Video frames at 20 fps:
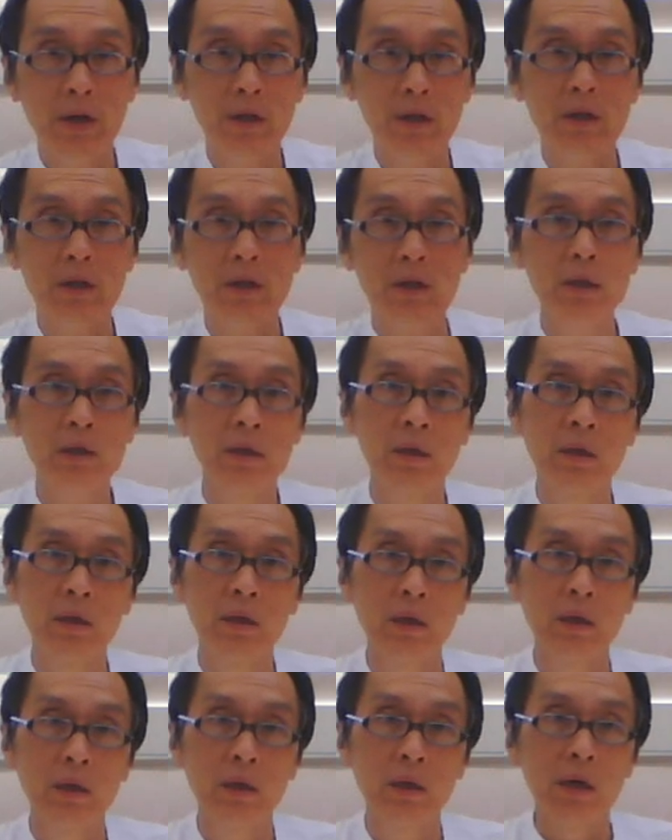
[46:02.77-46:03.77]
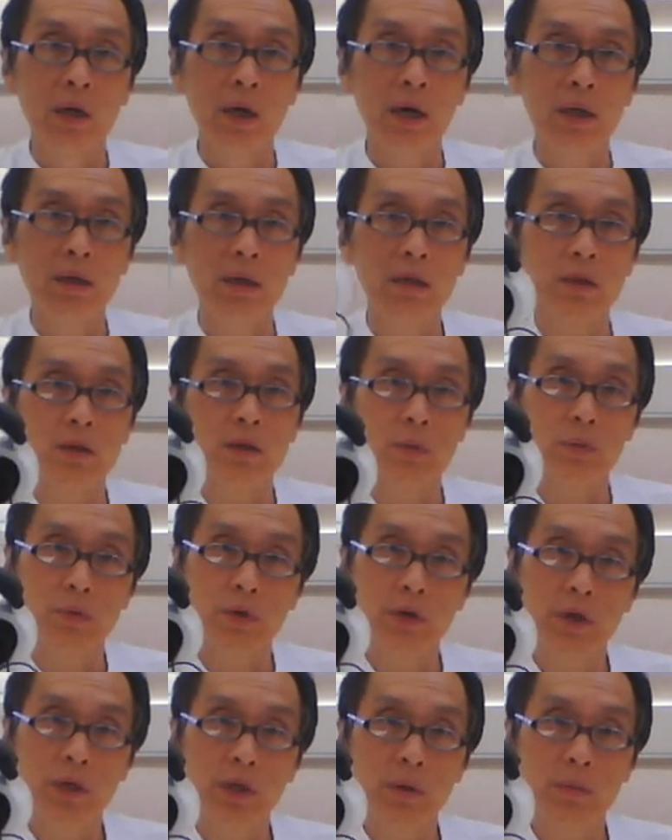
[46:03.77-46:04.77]
stress, handle your
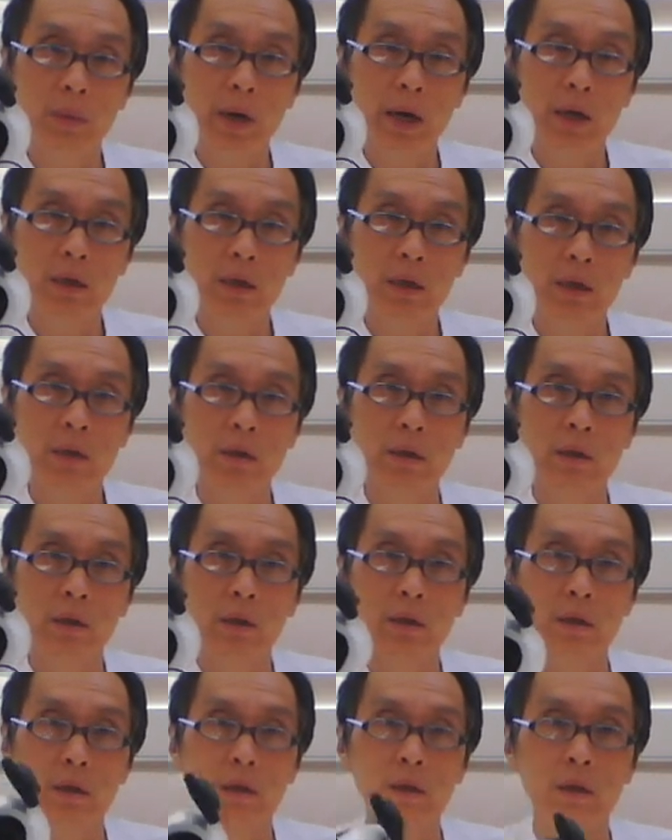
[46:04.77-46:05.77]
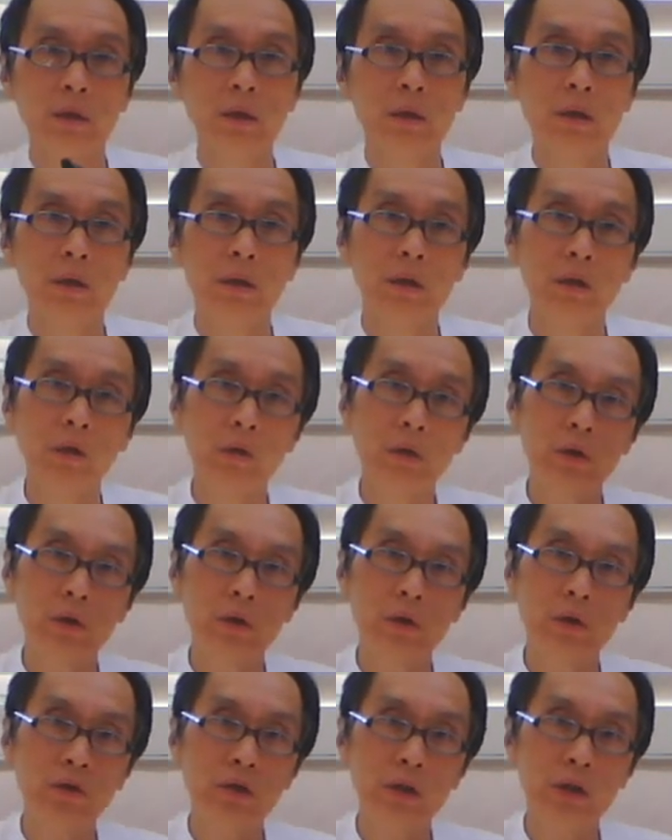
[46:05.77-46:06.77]
breathing better, lower
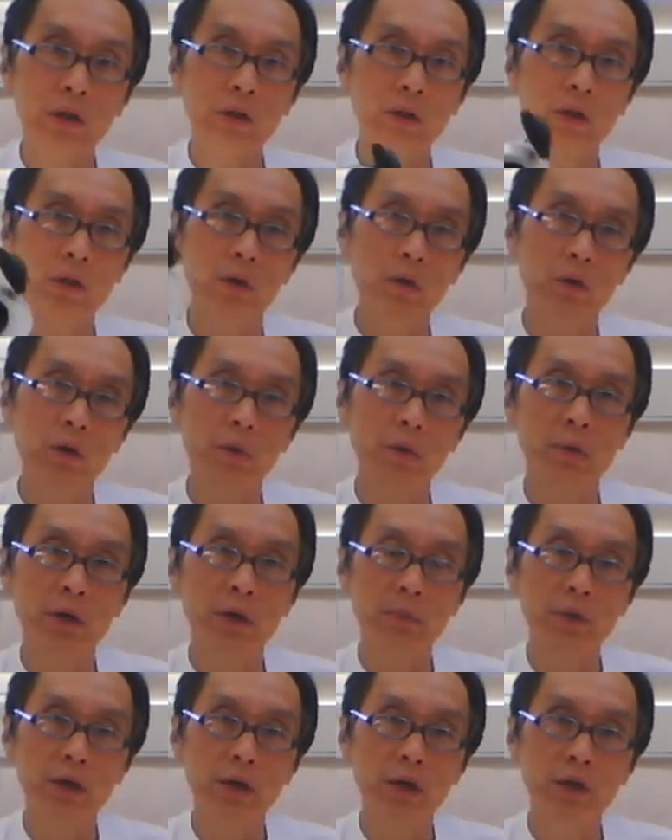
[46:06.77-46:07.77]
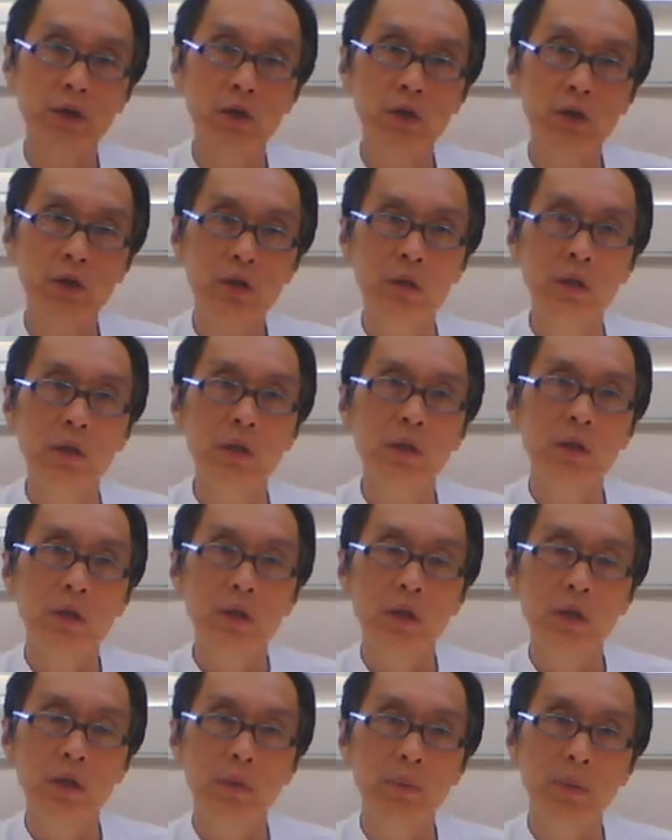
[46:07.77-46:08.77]
your stress, lower your blood pressure,
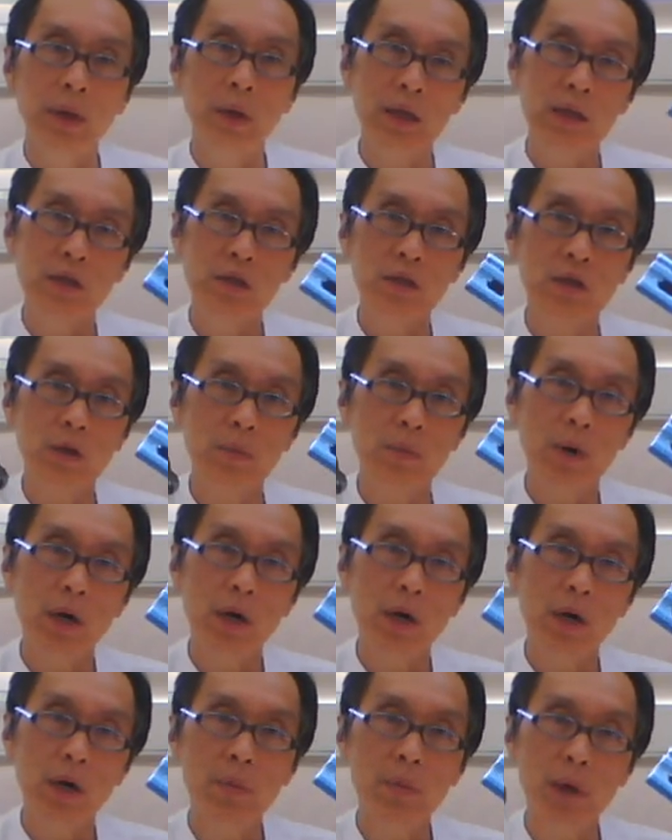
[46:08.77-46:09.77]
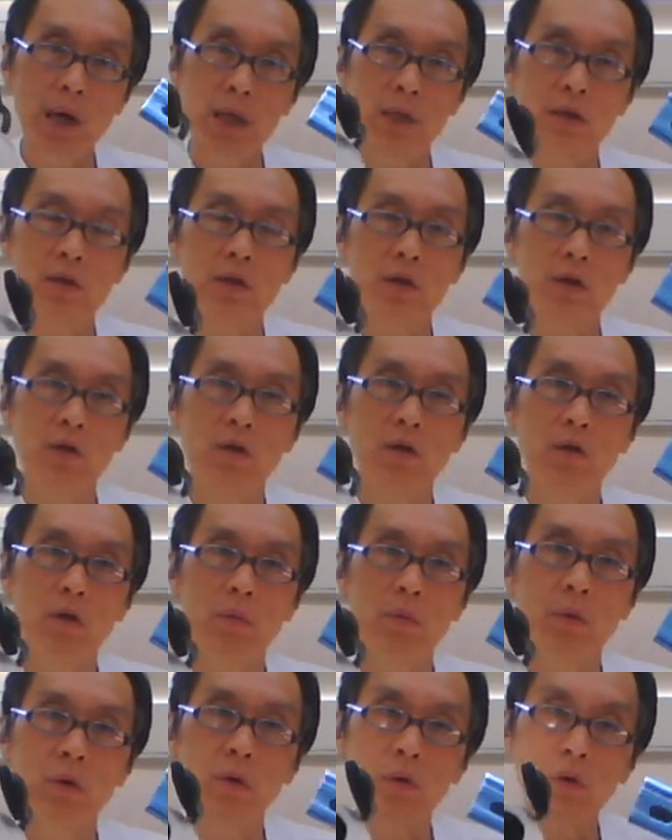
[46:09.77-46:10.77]
balance your body, balance your
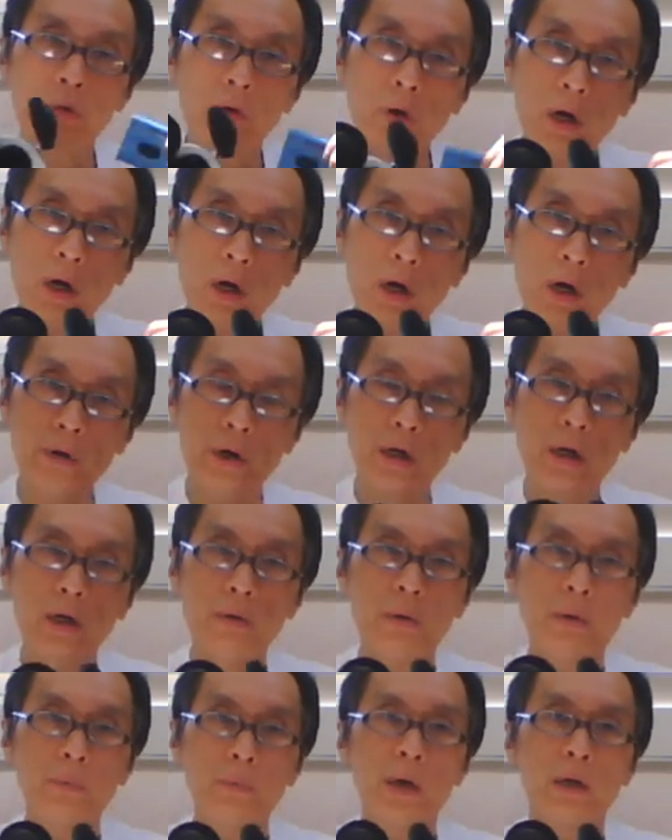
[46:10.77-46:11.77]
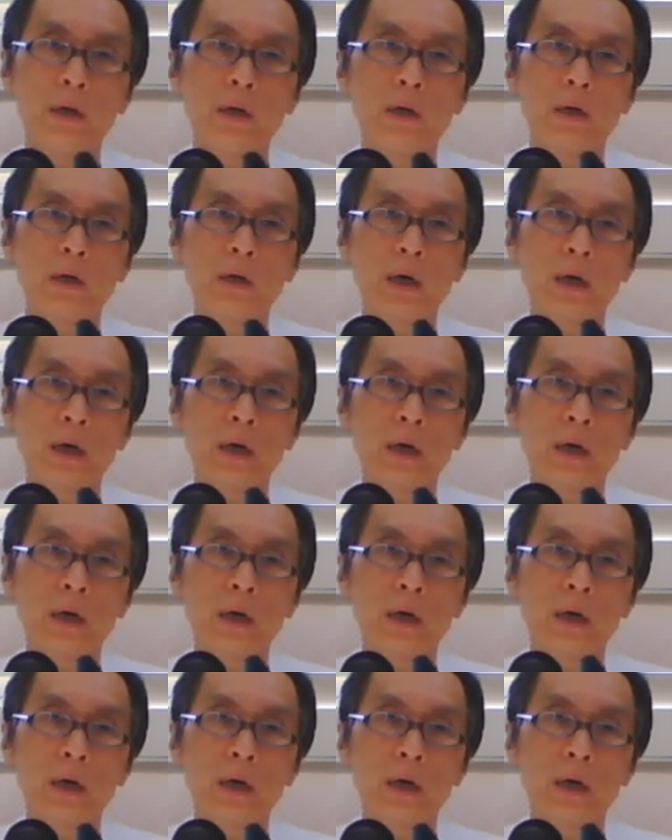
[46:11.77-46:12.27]
hormone, have a better